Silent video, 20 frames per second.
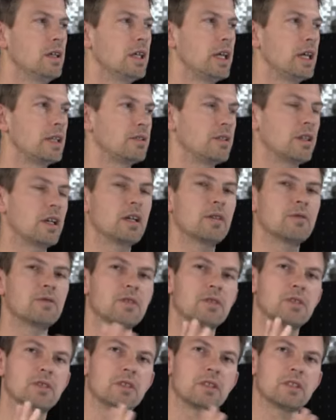And you have
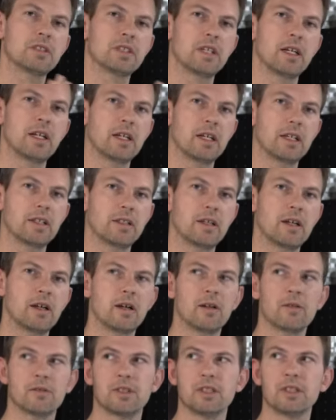to decide
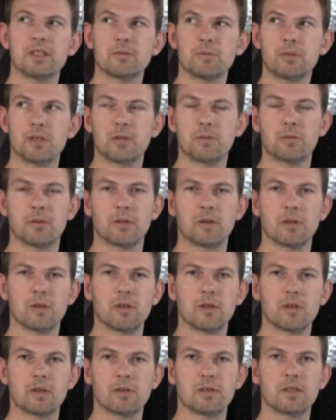how these
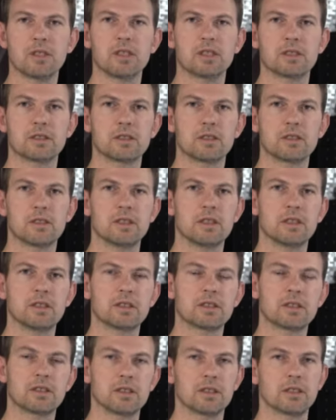people,
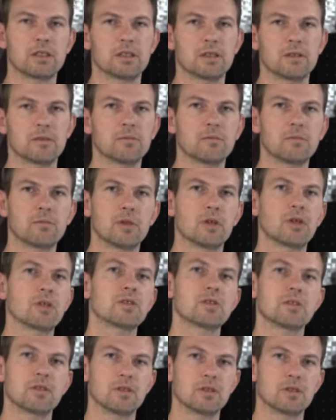these
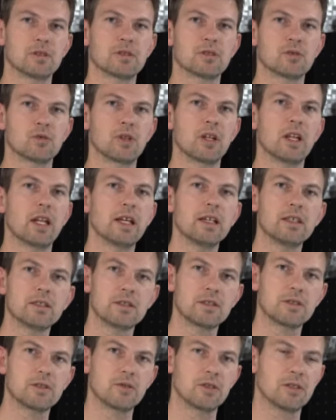persons
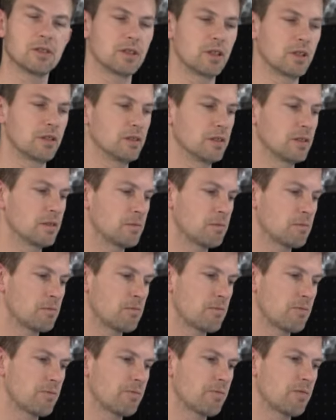relate to each other.
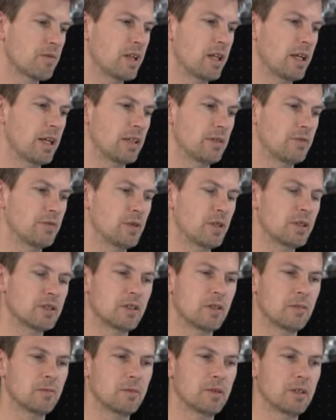And for
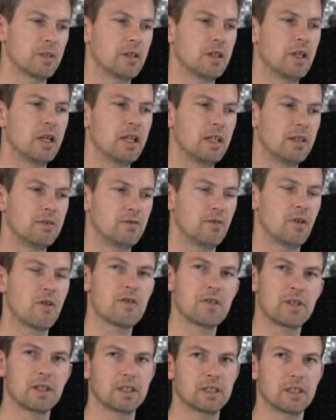example,
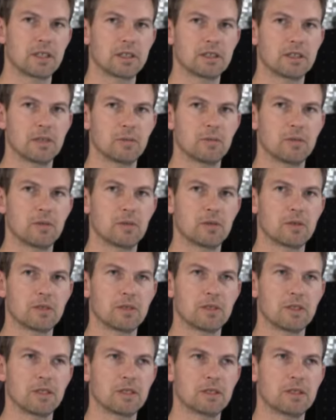one thing that is
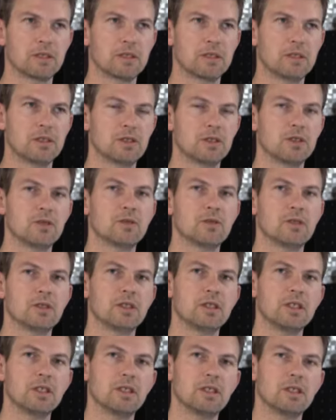important is, should
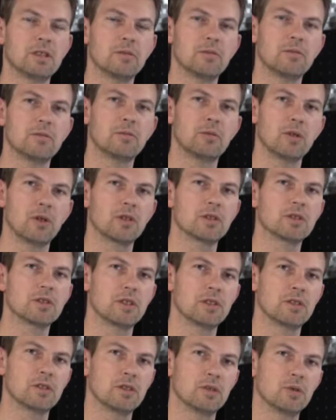the
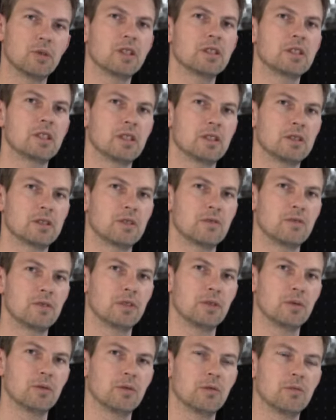person doing the
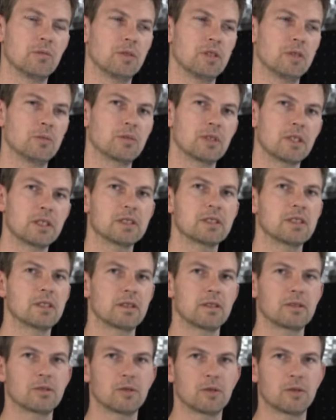interview be
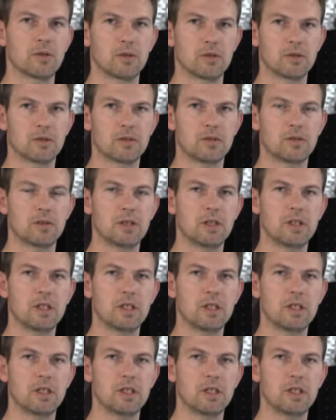present or not